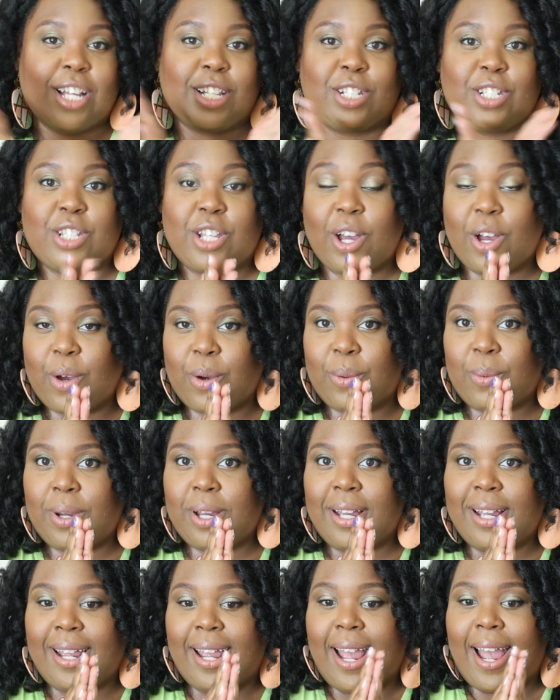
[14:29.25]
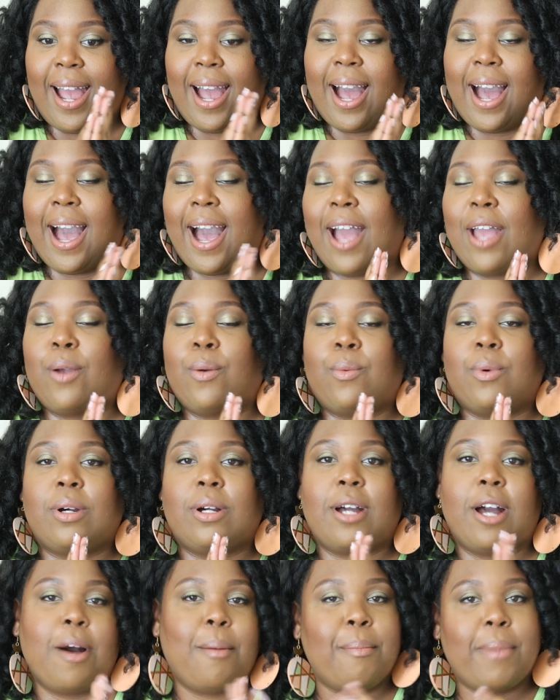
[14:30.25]
So I
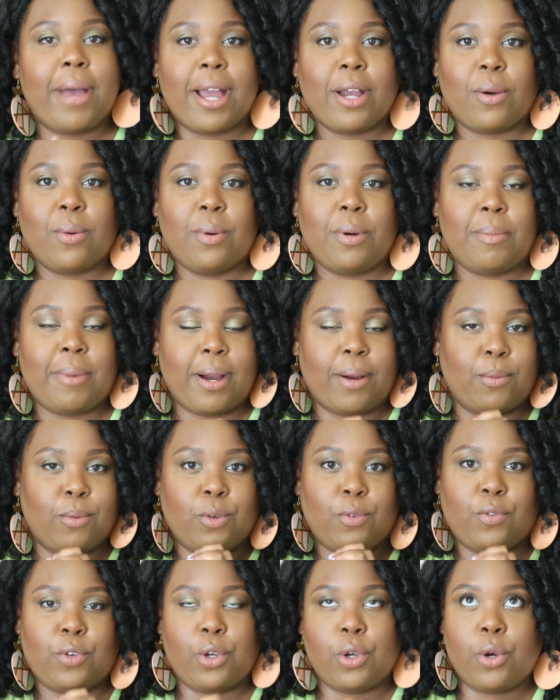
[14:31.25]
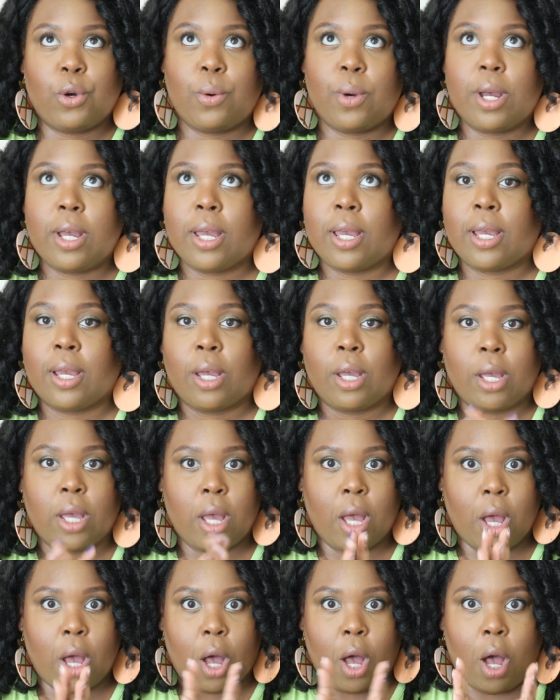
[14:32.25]
will come back with my review
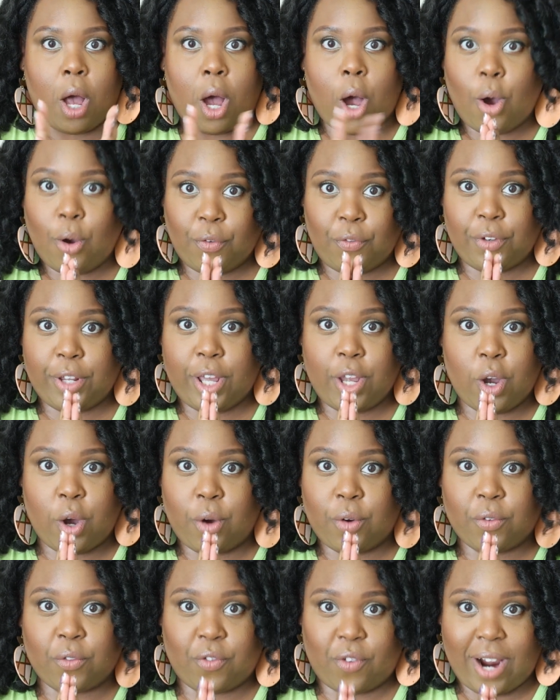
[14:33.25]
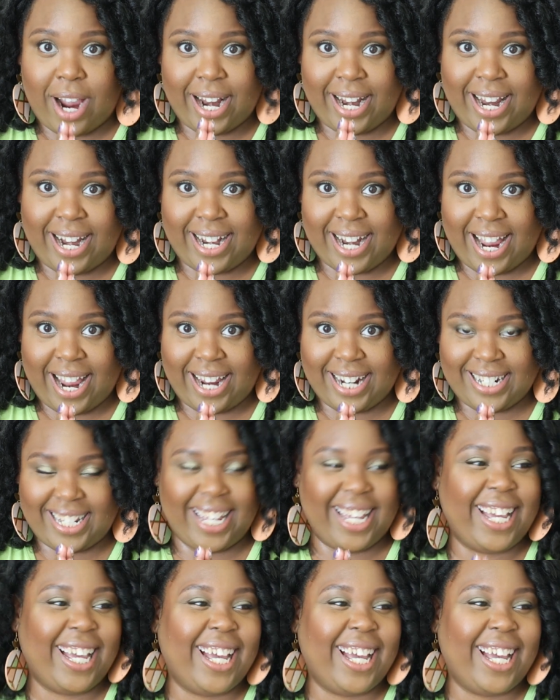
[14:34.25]
hopefully on Friday night